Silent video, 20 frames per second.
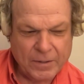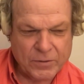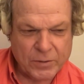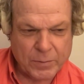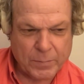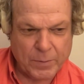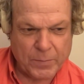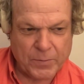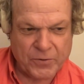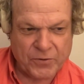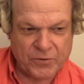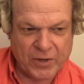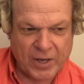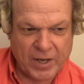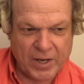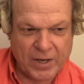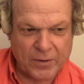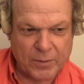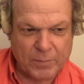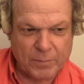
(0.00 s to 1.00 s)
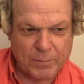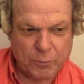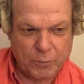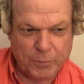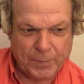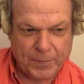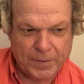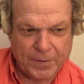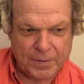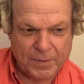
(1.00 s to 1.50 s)
So I remember standing on the
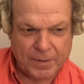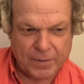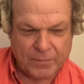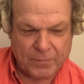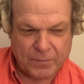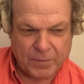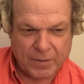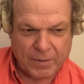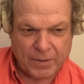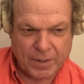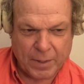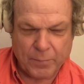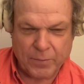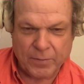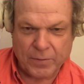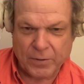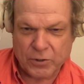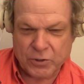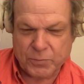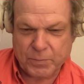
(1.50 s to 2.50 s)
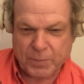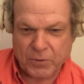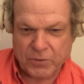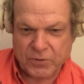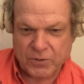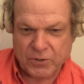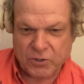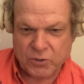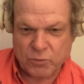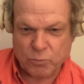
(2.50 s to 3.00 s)
pulpit of a number of those
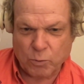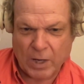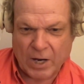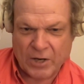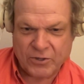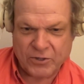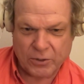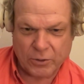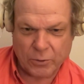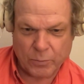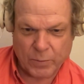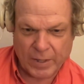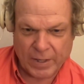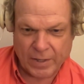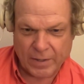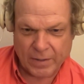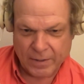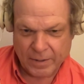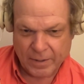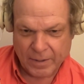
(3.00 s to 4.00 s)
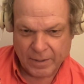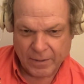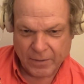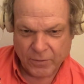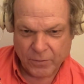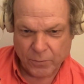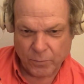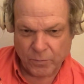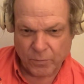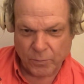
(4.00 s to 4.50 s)
boats and just watching the way
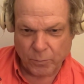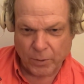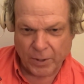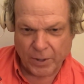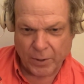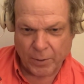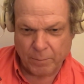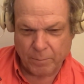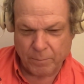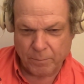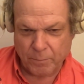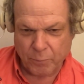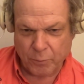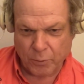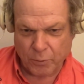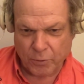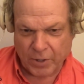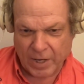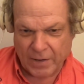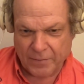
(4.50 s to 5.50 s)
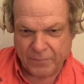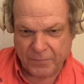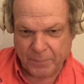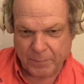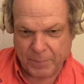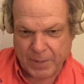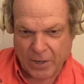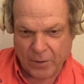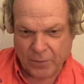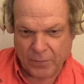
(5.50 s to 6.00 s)
the water broke off
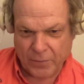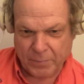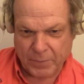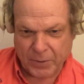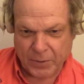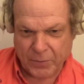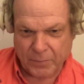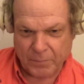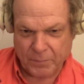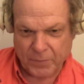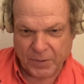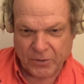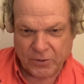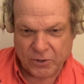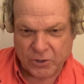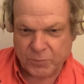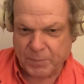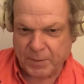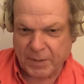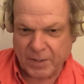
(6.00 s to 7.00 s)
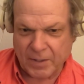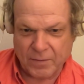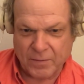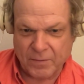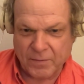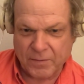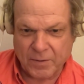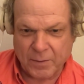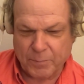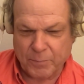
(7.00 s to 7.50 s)
the bow of the boat and just
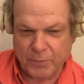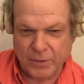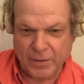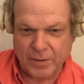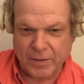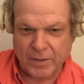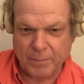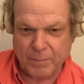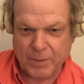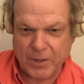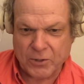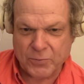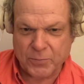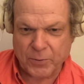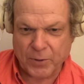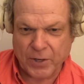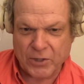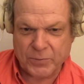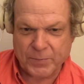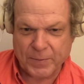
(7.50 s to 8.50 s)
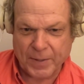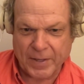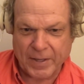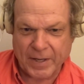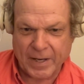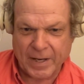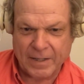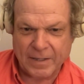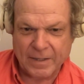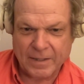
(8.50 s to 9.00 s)
being completely mesmerized by
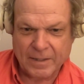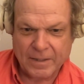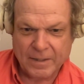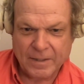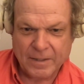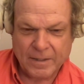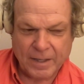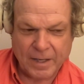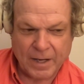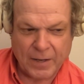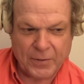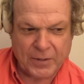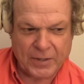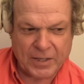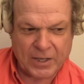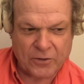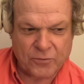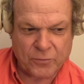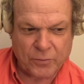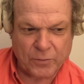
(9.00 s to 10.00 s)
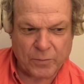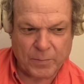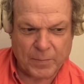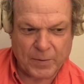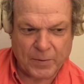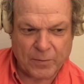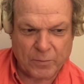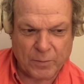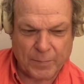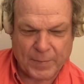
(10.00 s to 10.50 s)
that. And I think that's really
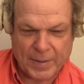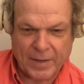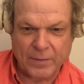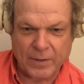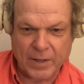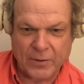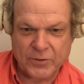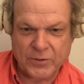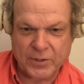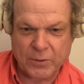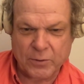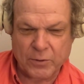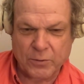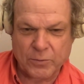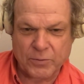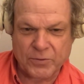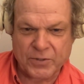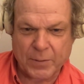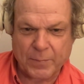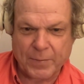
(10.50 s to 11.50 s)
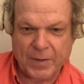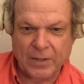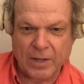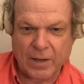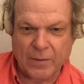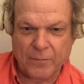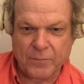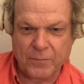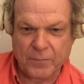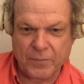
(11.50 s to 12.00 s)
where you would say my
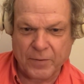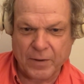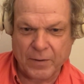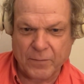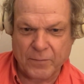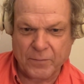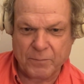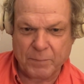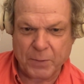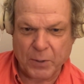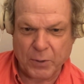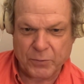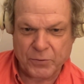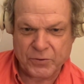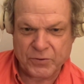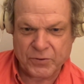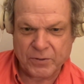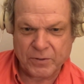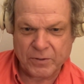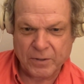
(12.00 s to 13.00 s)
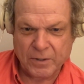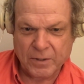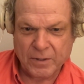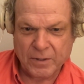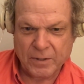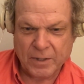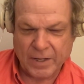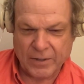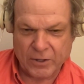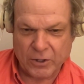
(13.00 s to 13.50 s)
love of boats
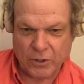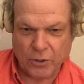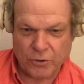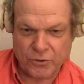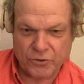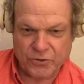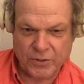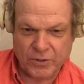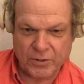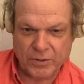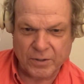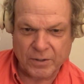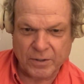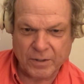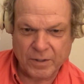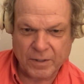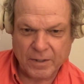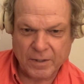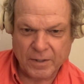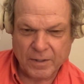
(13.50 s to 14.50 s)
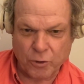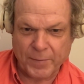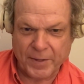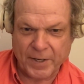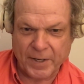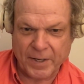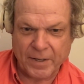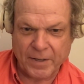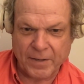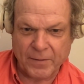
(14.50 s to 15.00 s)
and the ocean
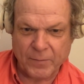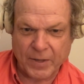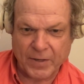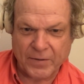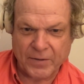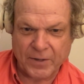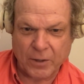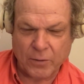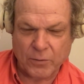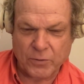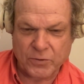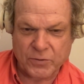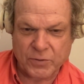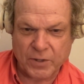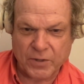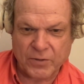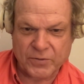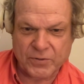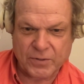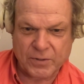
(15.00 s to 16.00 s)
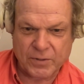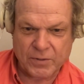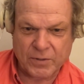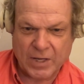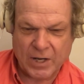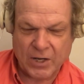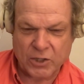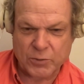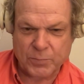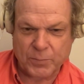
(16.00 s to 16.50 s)
germinated right there is
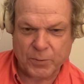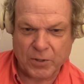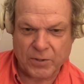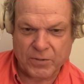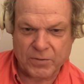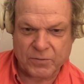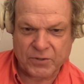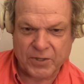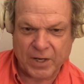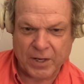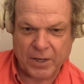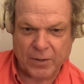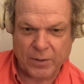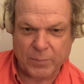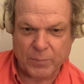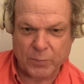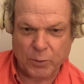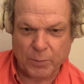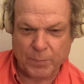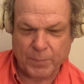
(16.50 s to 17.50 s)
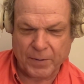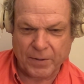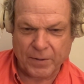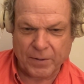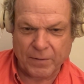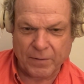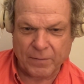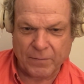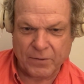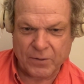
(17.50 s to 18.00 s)
that experience of standing on the pulpit
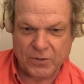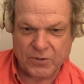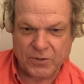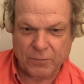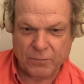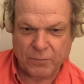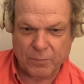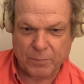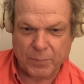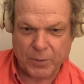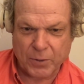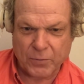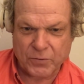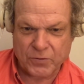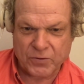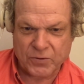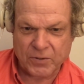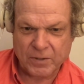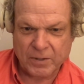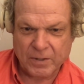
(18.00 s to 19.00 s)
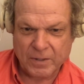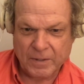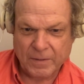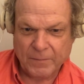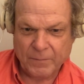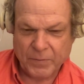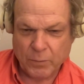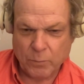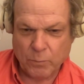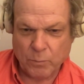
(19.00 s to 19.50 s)
of these different boats
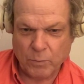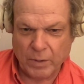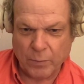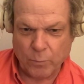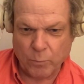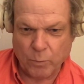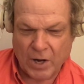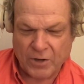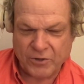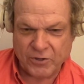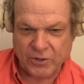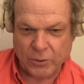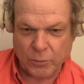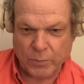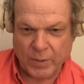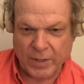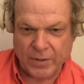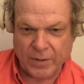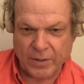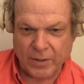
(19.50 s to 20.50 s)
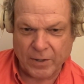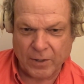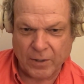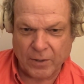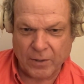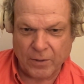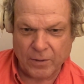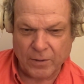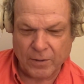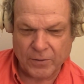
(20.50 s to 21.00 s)
and watching the way the
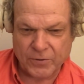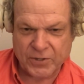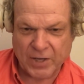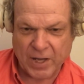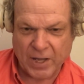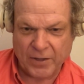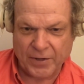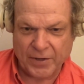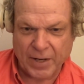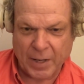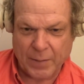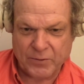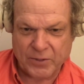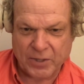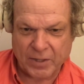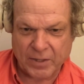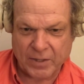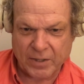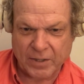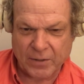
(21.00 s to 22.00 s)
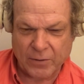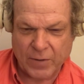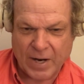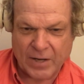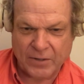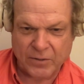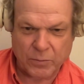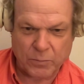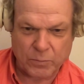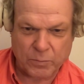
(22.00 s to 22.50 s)
hull, a solid object,
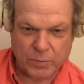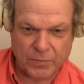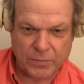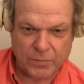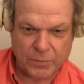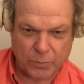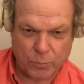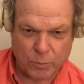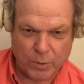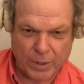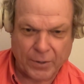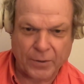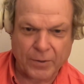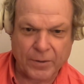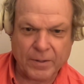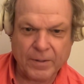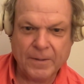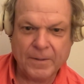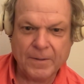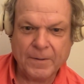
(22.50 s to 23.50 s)
interacted with the water.